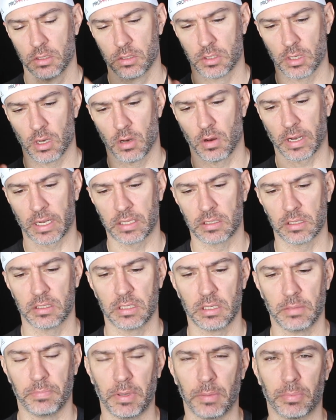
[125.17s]
So I get to
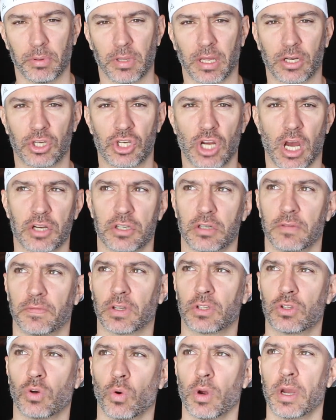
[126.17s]
see people like Josh and
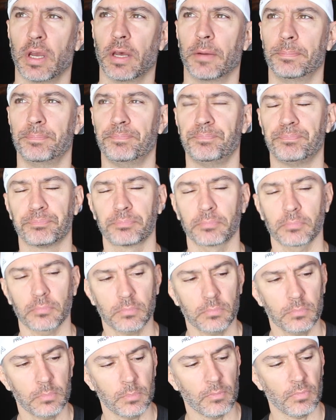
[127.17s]
Victoria,
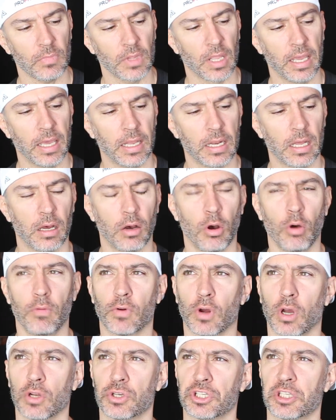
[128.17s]
and
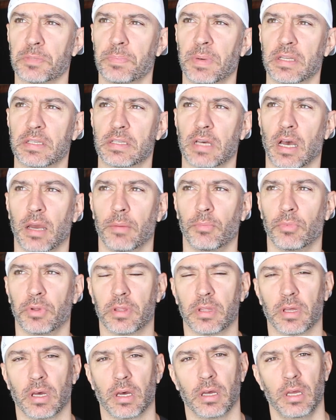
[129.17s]
overall just spend time
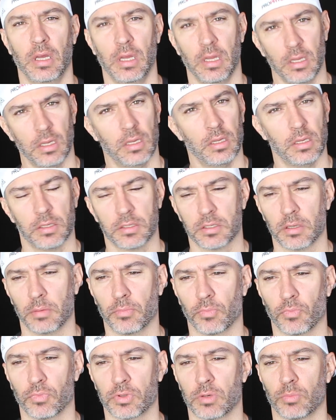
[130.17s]
with
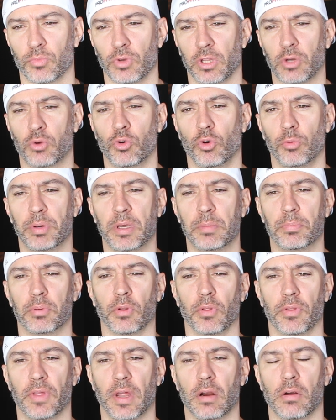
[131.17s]
some really cool
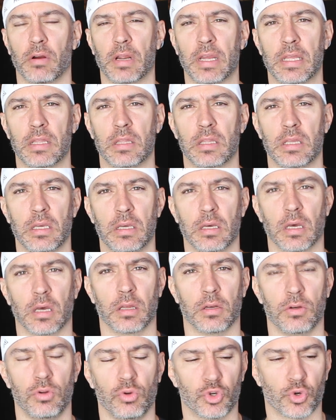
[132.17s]
people that are in
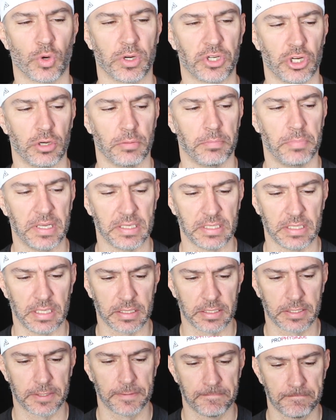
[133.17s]
the nutrition
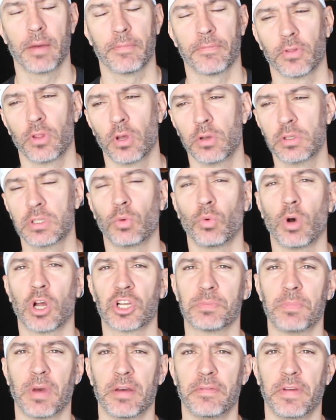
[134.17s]
business. And for those that
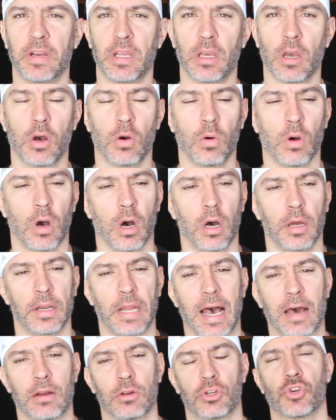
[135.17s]
watch my video on
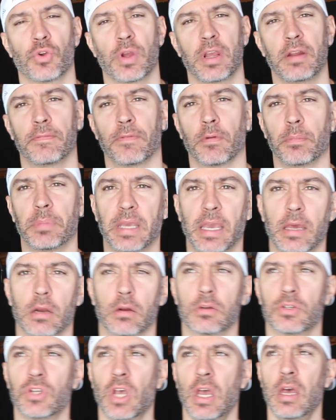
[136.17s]
how to train for
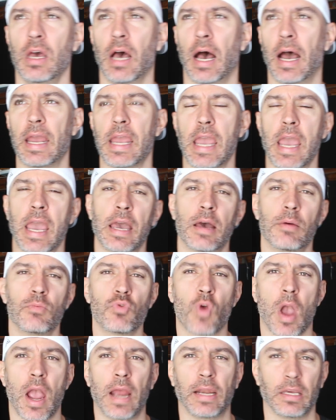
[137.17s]
beginners, I
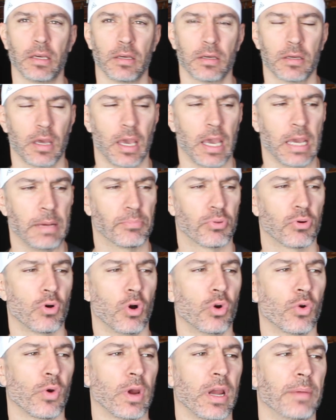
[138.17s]
am writing a
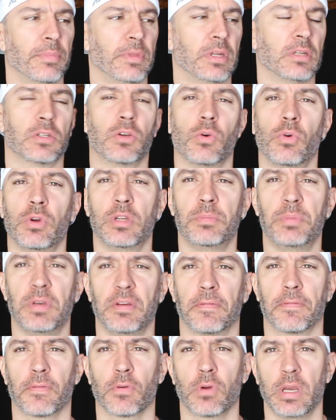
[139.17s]
program that is going to
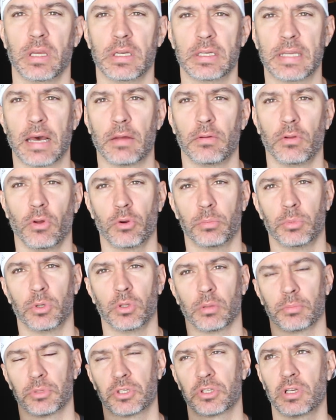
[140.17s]
be free and
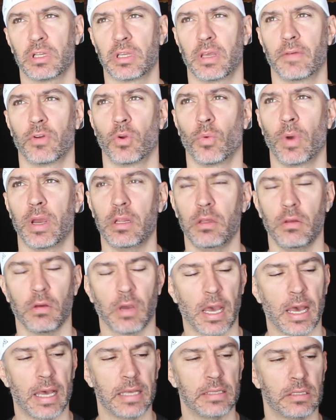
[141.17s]
downloadable. I'm just gonna give it away to you
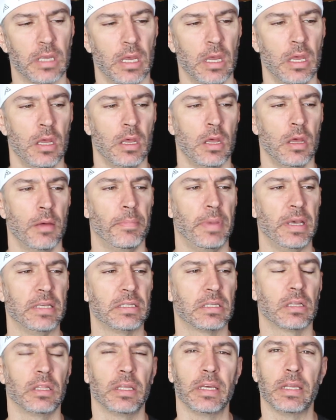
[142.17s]
guys.
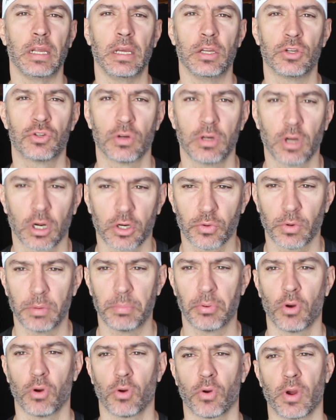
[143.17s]
Basically an introductory
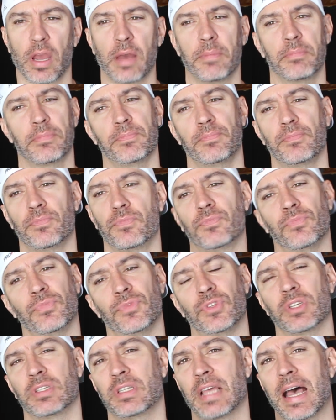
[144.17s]
program,
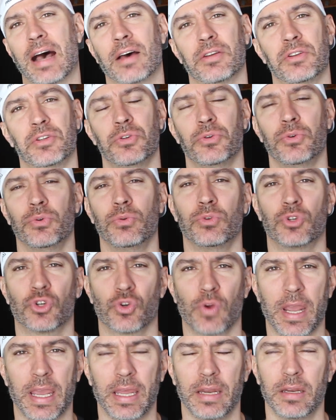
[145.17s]
just how to
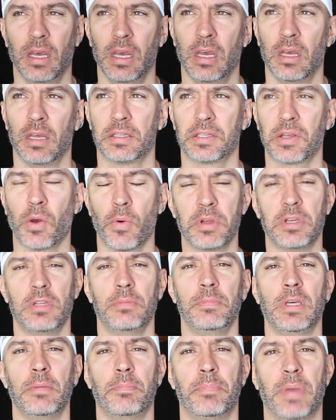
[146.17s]
train. It's going
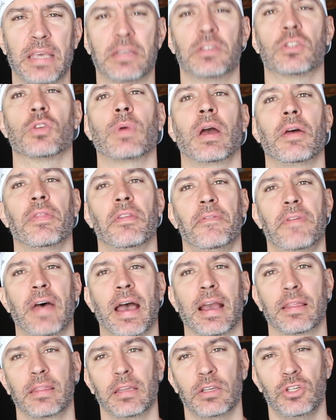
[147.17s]
to be based around the
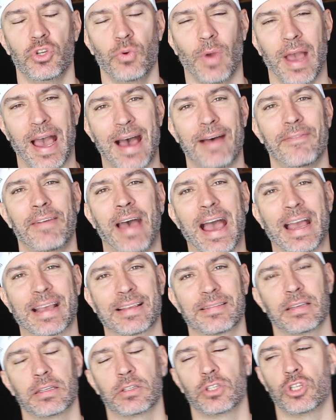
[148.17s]
fact that you have
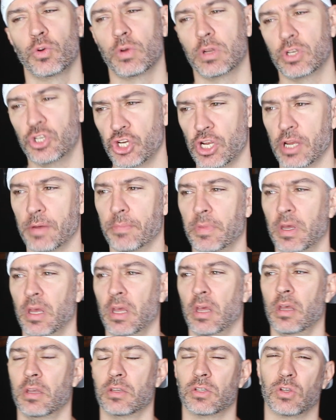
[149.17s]
access to a gym,
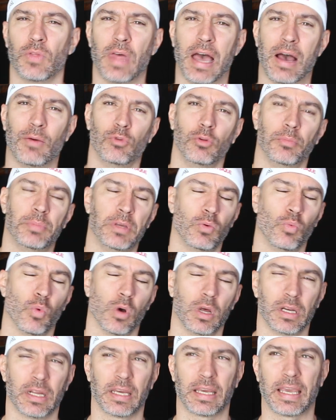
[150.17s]
so that will be
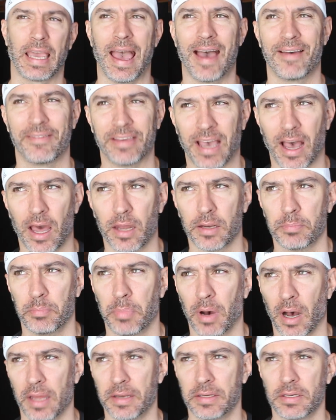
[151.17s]
one caveat.
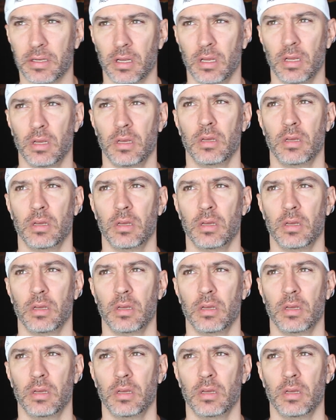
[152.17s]
But